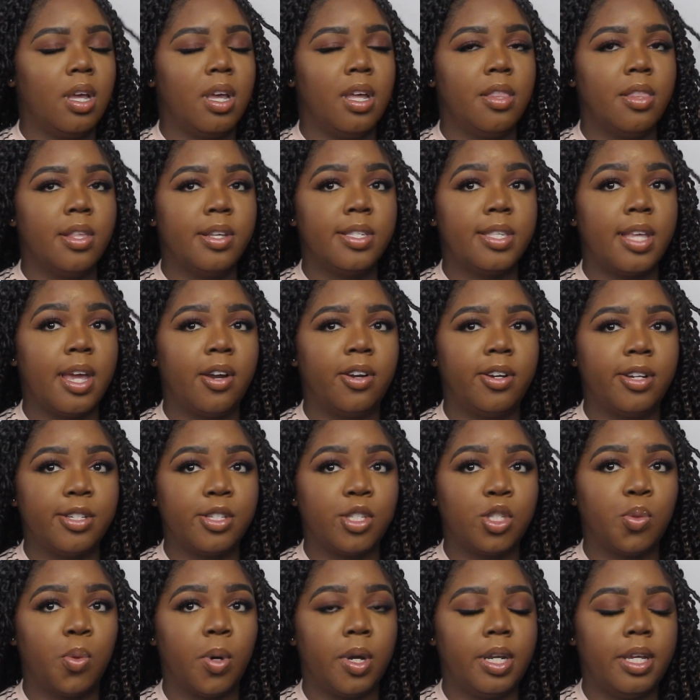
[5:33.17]
And this hair
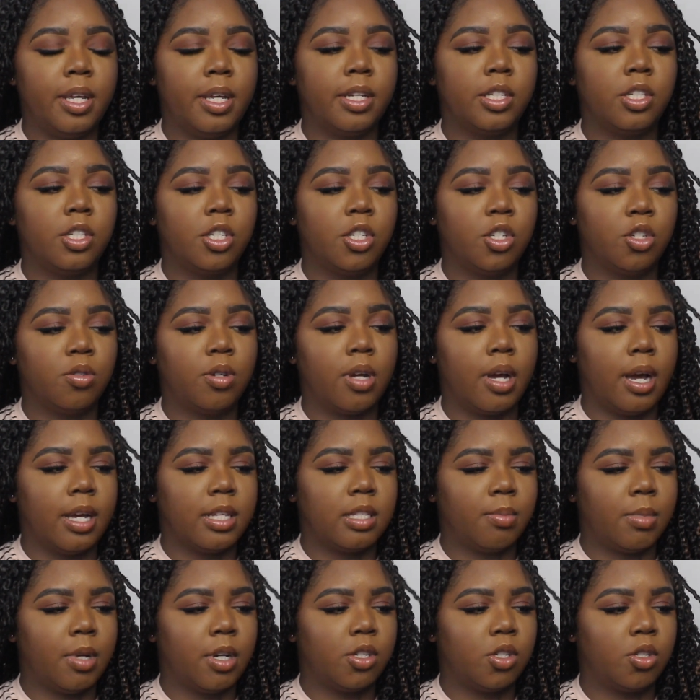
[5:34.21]
is 20 inches, you
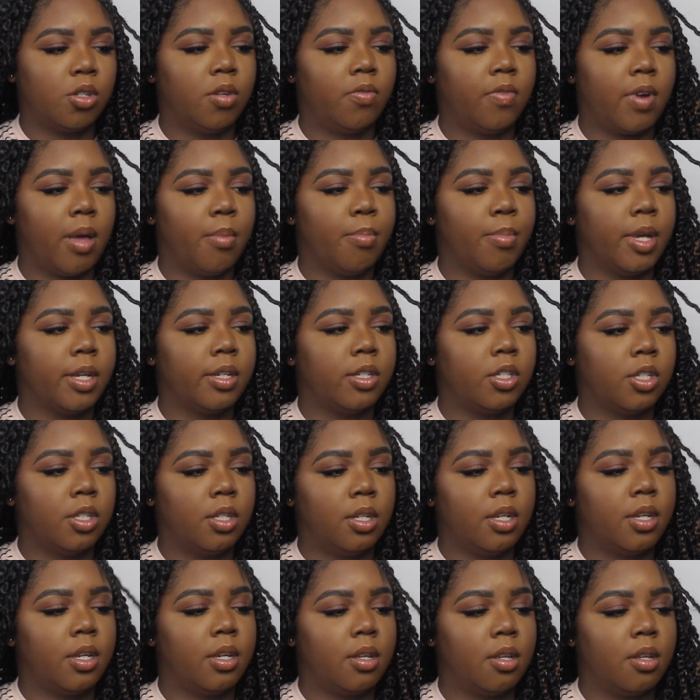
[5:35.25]
guys. I'm not sure if I
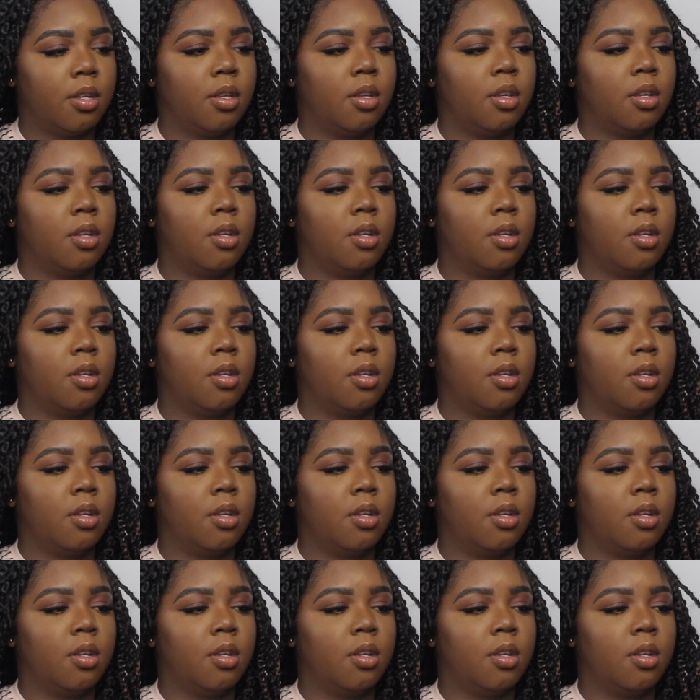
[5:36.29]
mentioned it.